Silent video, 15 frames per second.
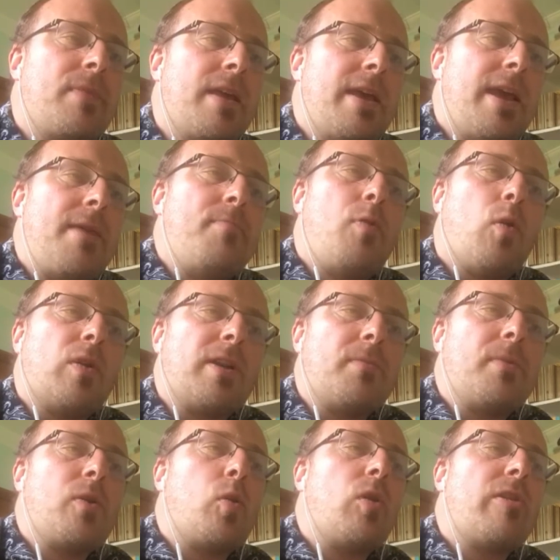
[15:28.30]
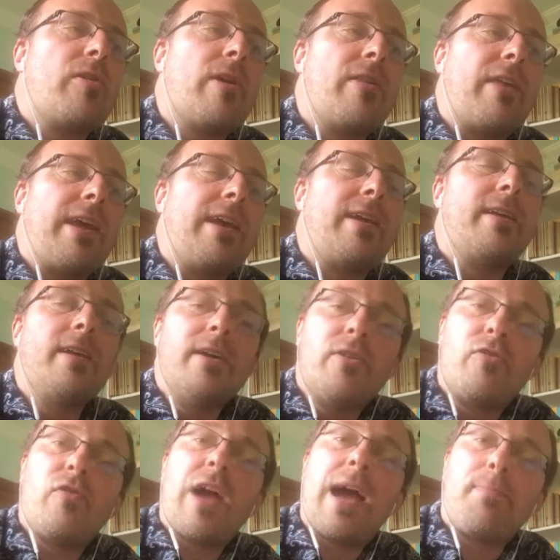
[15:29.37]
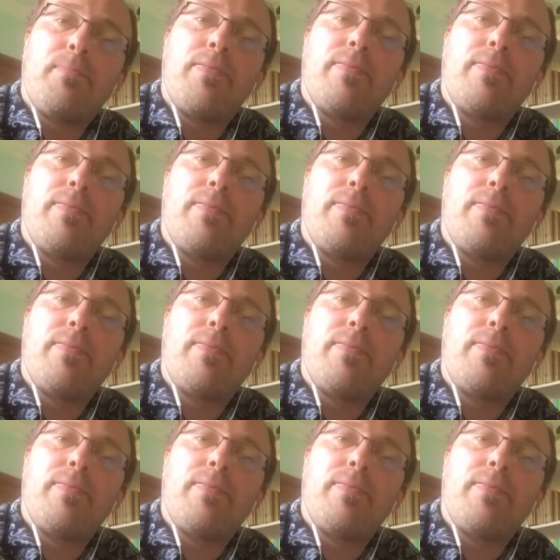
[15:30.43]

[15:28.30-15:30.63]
important. But also, I think rap.